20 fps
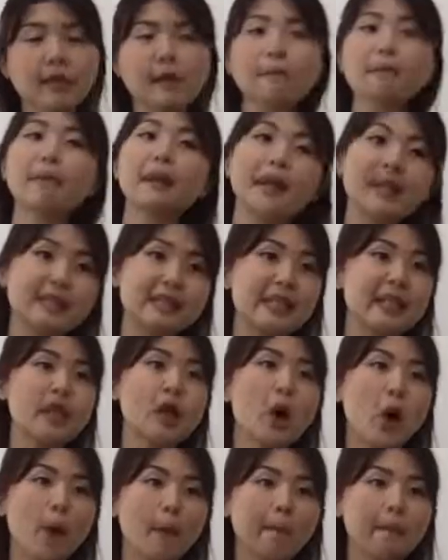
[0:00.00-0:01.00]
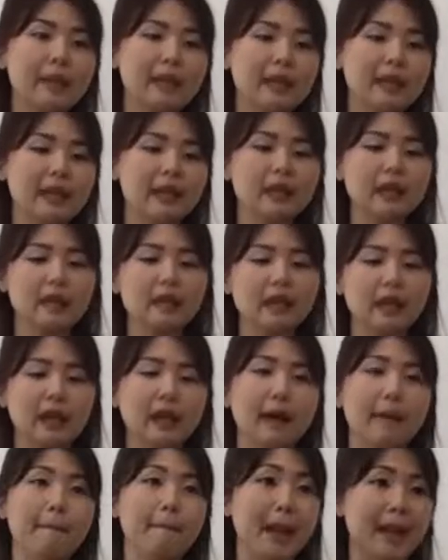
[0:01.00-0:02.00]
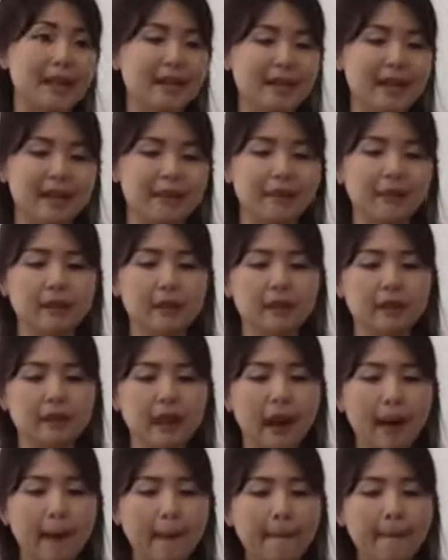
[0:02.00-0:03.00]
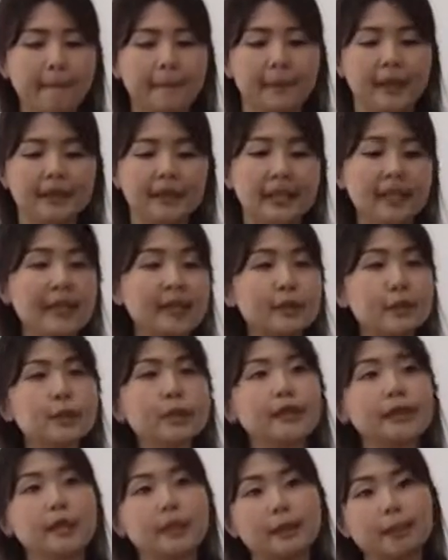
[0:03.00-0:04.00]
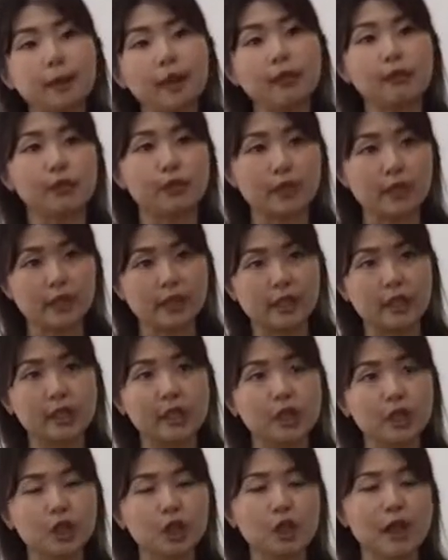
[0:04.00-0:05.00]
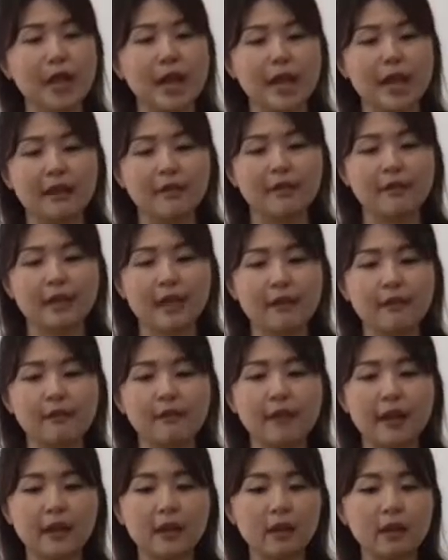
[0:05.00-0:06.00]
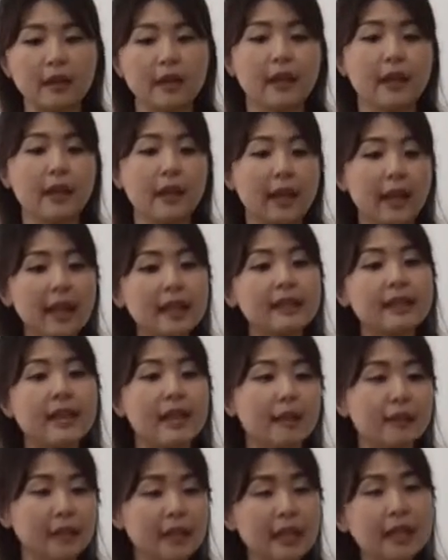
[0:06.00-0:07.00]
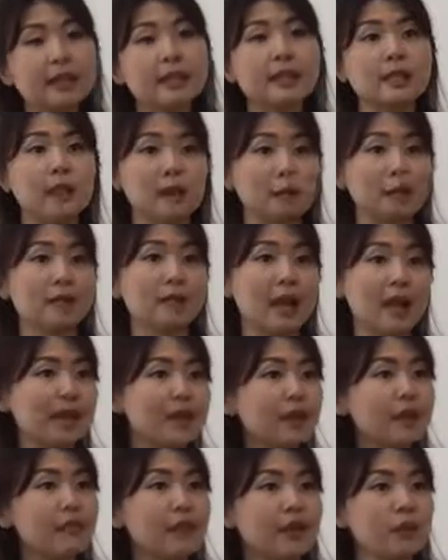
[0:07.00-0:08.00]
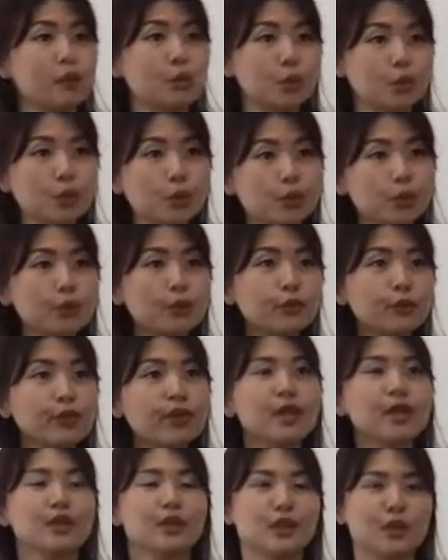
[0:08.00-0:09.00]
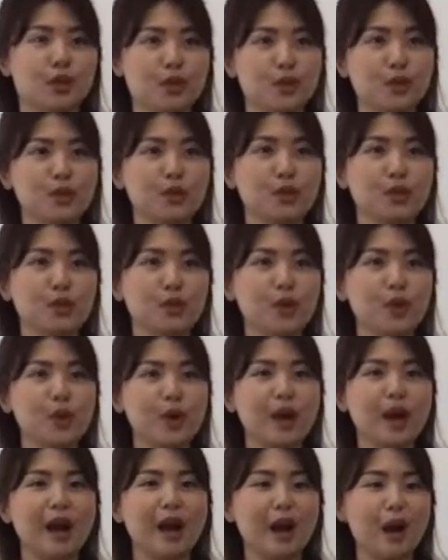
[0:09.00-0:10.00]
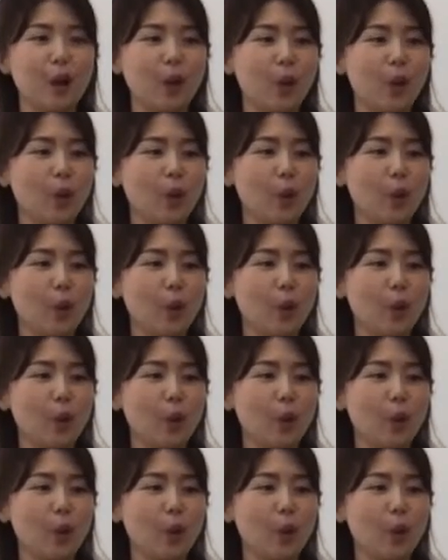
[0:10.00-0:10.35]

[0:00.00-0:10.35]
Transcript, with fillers: planting hobby uh, back then. Yeah. But then I do a little bit of research and then find out that, hey, there is some scientific truth to uh,